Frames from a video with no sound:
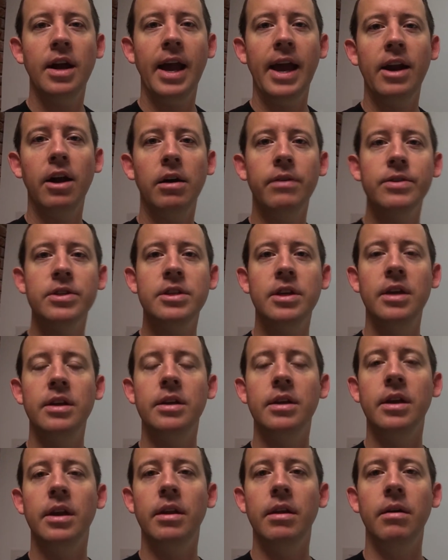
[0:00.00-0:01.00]
and all of a
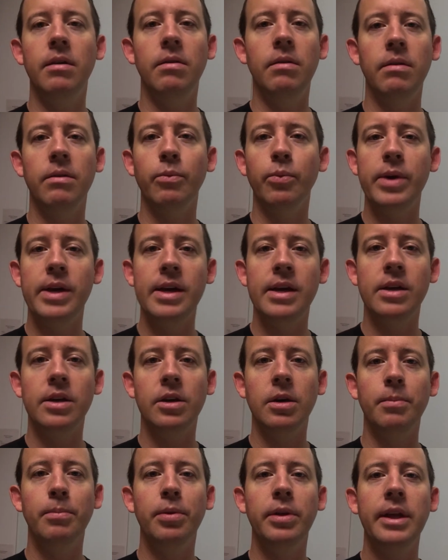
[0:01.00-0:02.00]
sudden if we
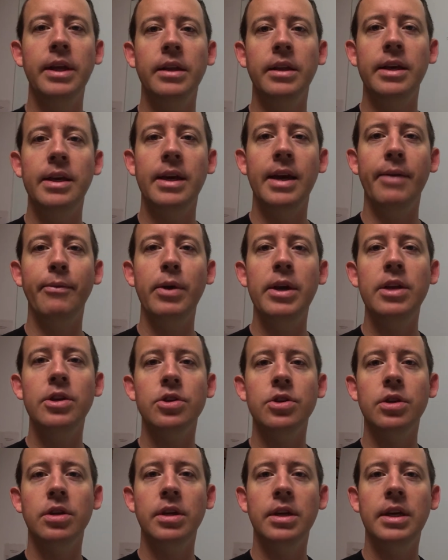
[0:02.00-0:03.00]

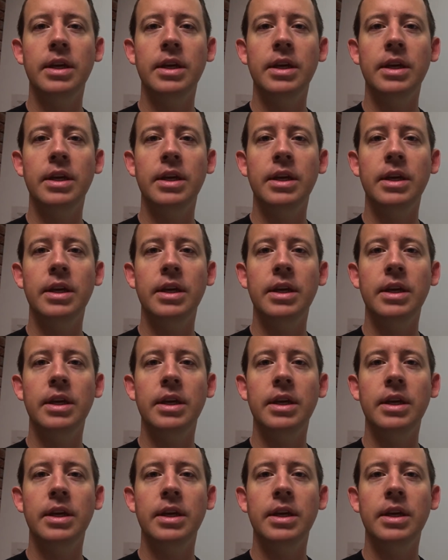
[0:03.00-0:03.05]
didn't